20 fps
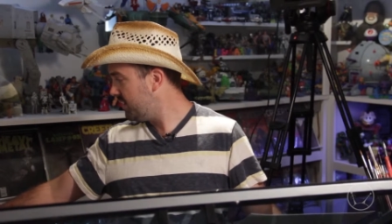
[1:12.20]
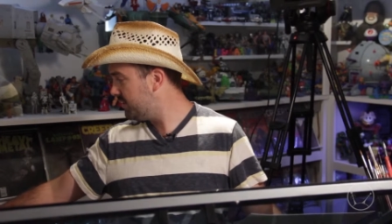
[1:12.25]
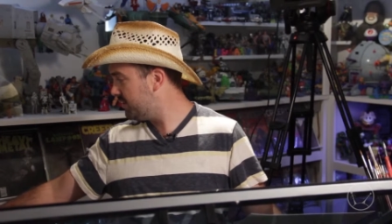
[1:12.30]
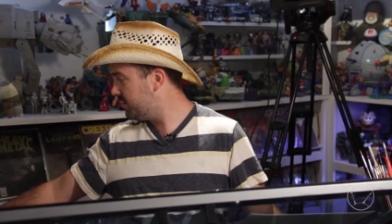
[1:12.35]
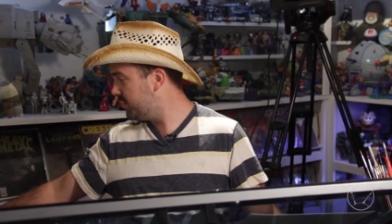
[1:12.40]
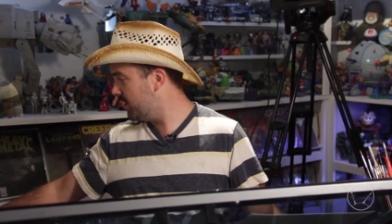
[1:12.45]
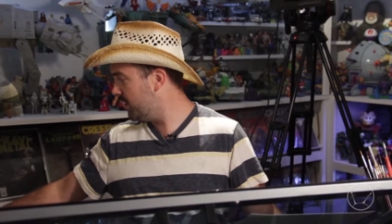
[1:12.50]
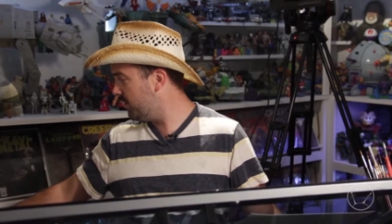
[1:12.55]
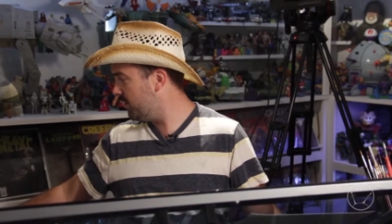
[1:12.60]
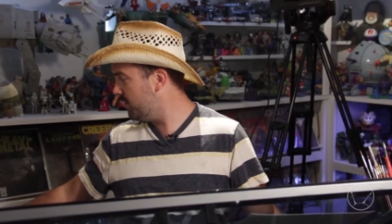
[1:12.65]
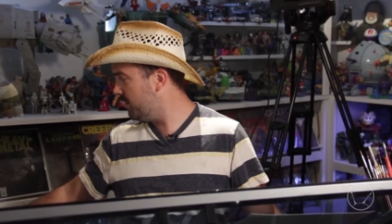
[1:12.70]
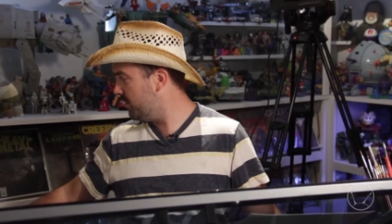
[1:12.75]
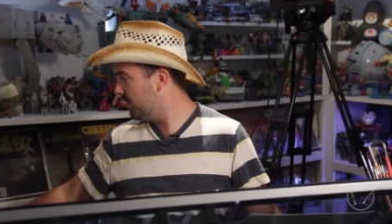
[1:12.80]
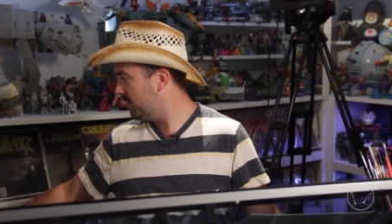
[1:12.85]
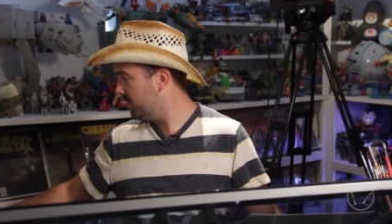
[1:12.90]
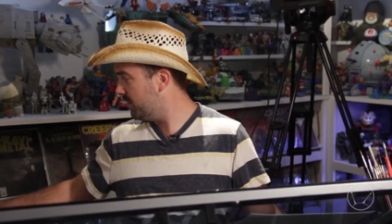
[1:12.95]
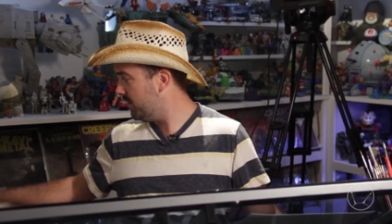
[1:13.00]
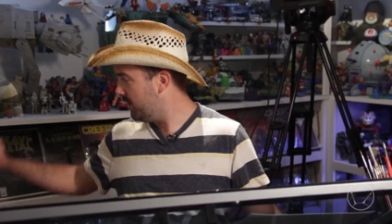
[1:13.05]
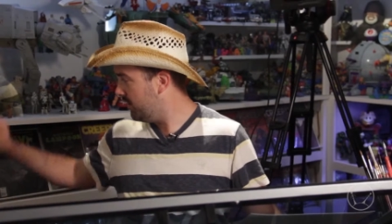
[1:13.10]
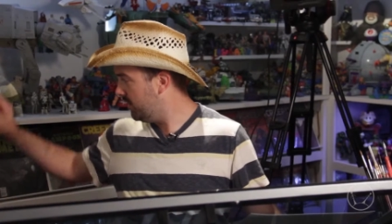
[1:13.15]
So
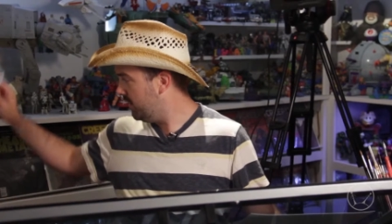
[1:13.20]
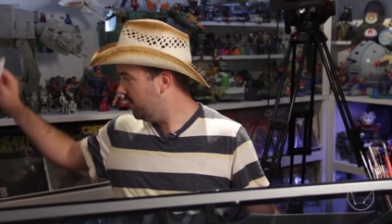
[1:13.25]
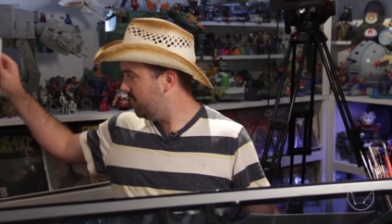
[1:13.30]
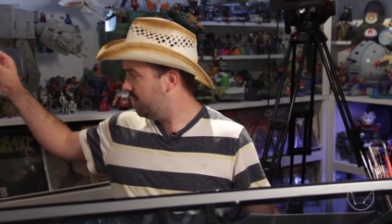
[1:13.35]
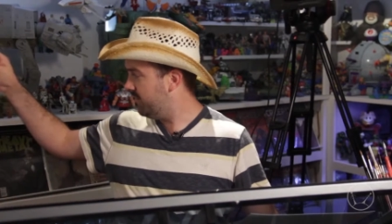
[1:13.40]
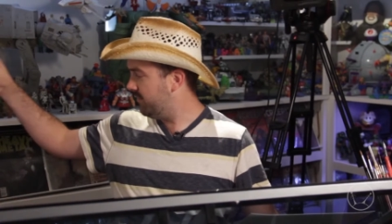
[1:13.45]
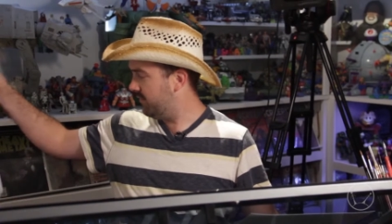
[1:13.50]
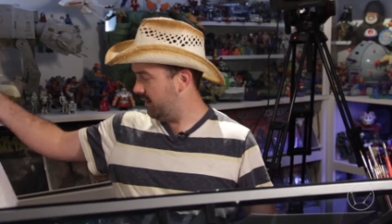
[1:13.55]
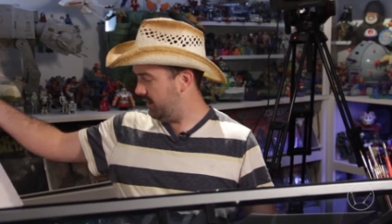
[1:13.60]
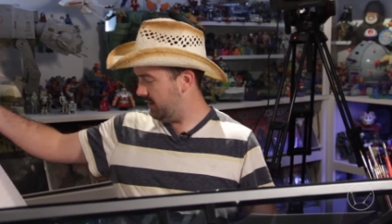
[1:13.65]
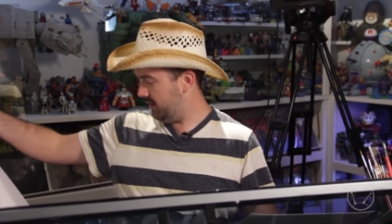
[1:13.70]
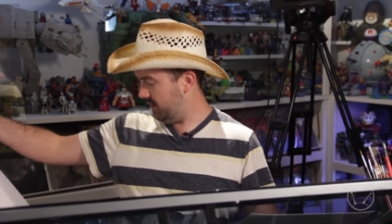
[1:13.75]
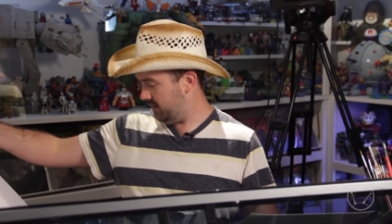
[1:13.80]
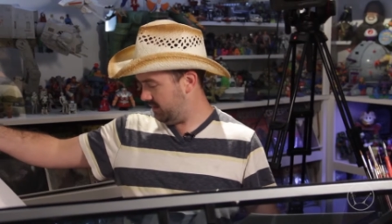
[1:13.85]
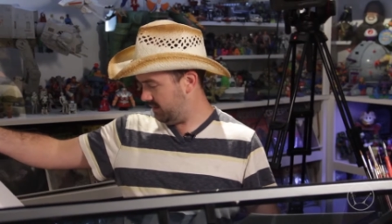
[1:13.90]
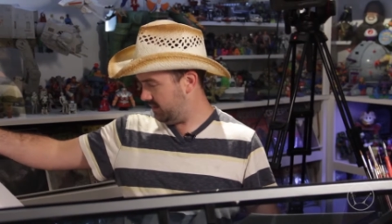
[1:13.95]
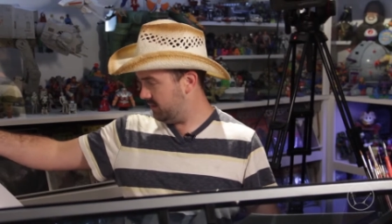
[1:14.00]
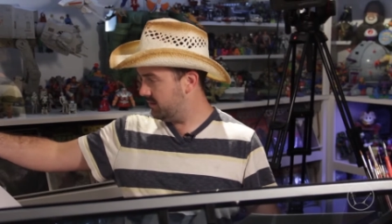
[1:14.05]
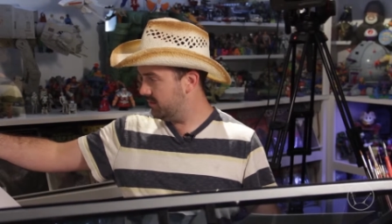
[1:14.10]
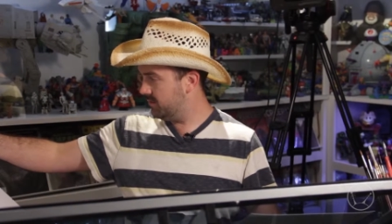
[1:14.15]
I
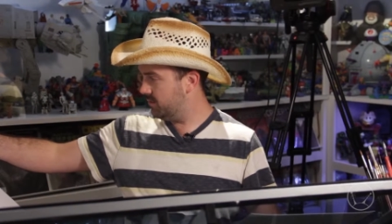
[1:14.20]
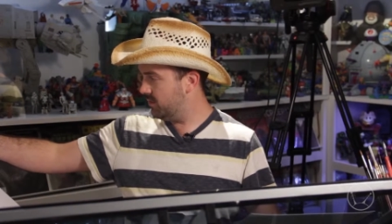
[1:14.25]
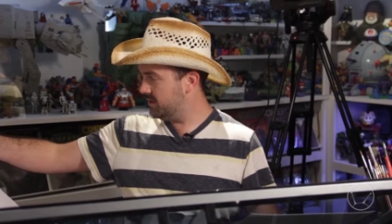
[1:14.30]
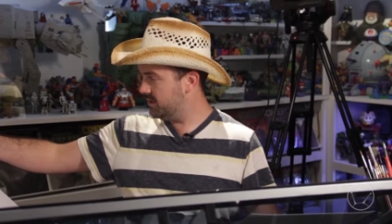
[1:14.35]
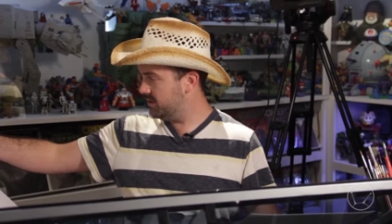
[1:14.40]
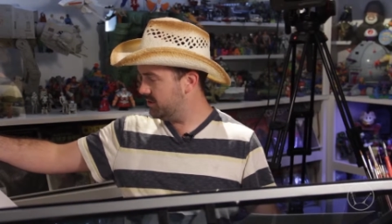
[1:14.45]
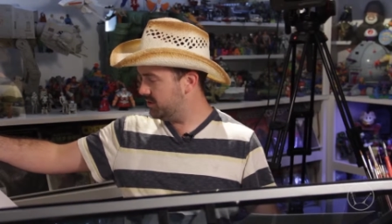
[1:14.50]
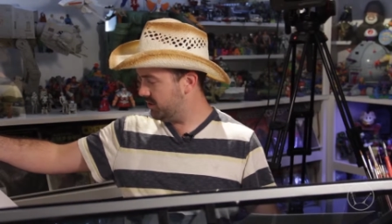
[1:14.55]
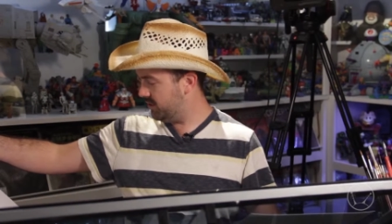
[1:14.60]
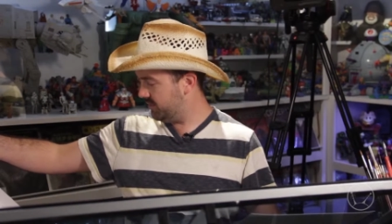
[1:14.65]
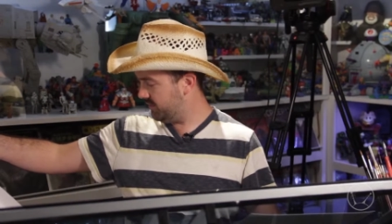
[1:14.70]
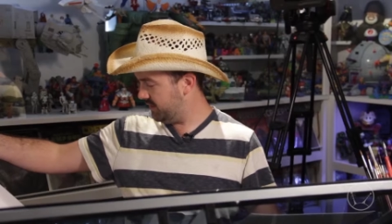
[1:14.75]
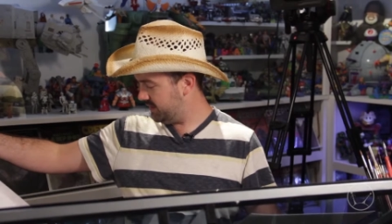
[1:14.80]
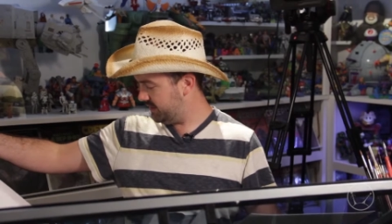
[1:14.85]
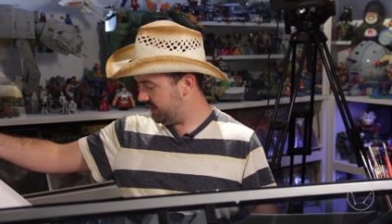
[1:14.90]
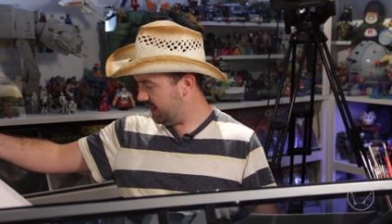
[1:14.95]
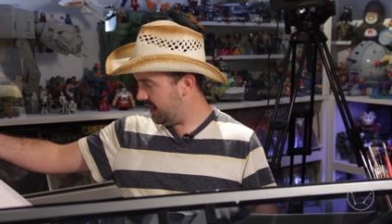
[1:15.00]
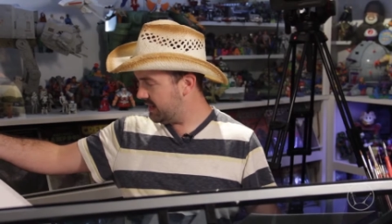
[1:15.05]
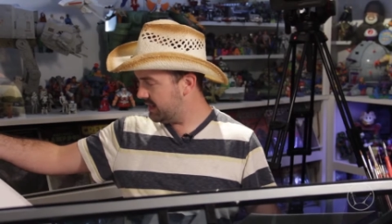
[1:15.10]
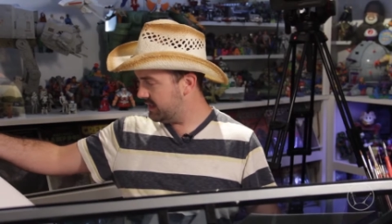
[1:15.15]
wasn't sure if I
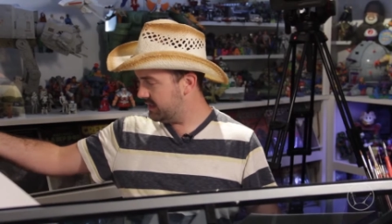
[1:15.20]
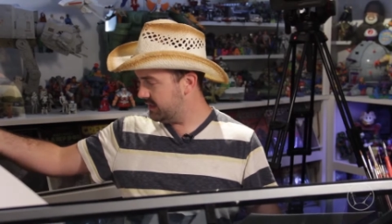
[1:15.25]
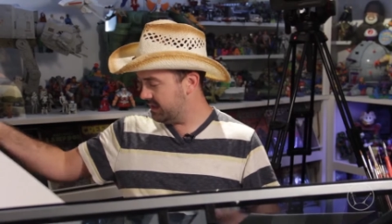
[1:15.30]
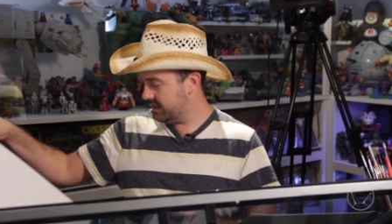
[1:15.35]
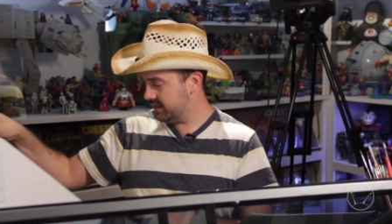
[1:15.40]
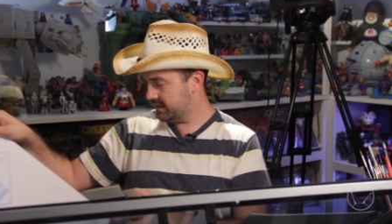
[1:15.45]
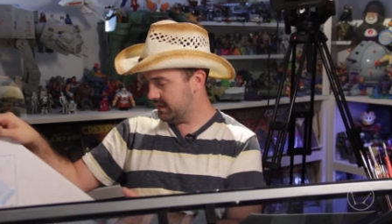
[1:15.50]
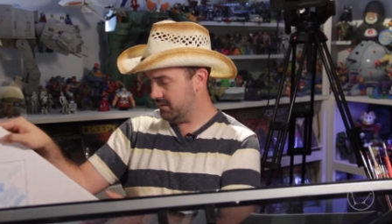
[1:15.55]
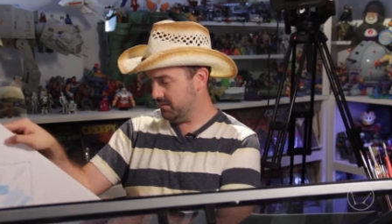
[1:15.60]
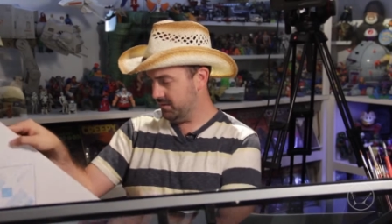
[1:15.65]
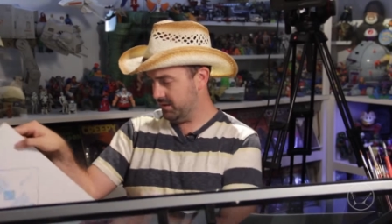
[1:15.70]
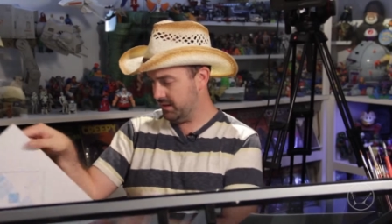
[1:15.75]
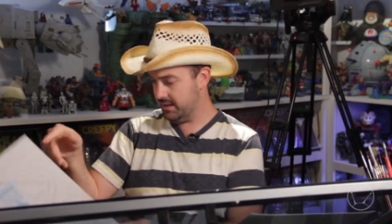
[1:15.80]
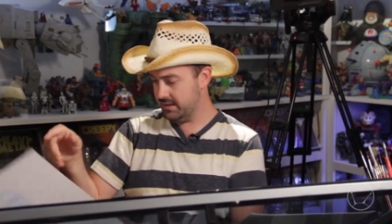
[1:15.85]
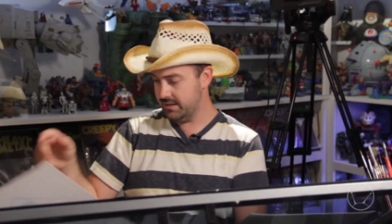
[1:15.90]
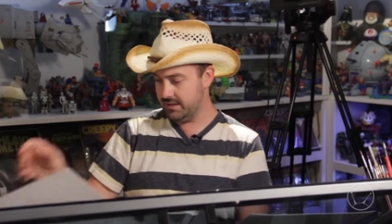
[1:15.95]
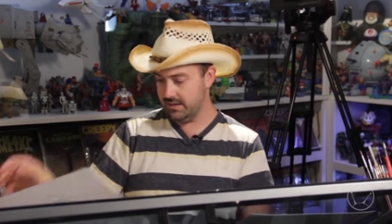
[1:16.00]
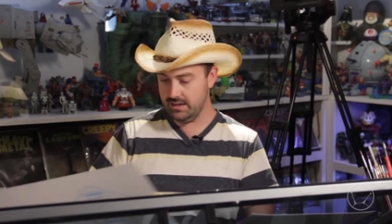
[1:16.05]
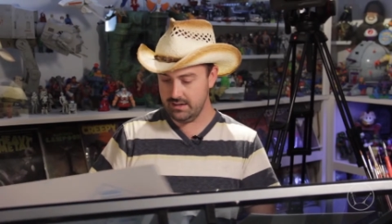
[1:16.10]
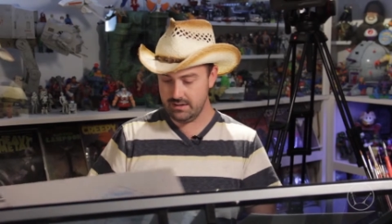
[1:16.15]
dated these. I don't think
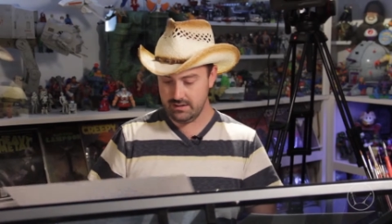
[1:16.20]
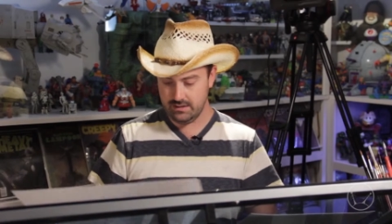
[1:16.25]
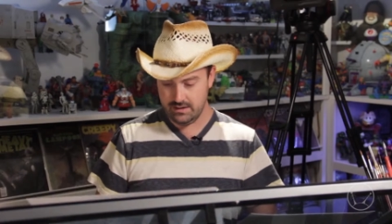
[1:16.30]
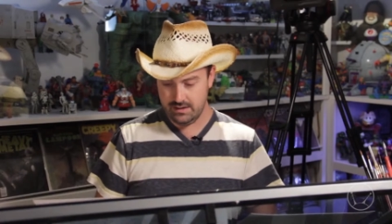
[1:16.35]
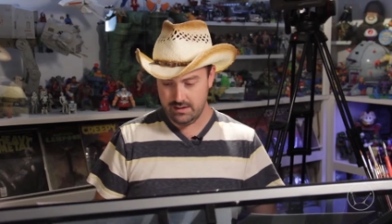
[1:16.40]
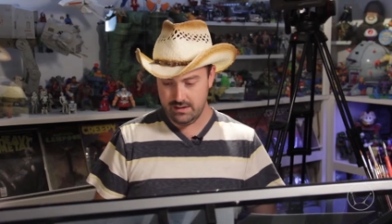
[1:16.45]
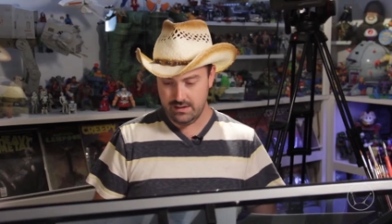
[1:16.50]
I did.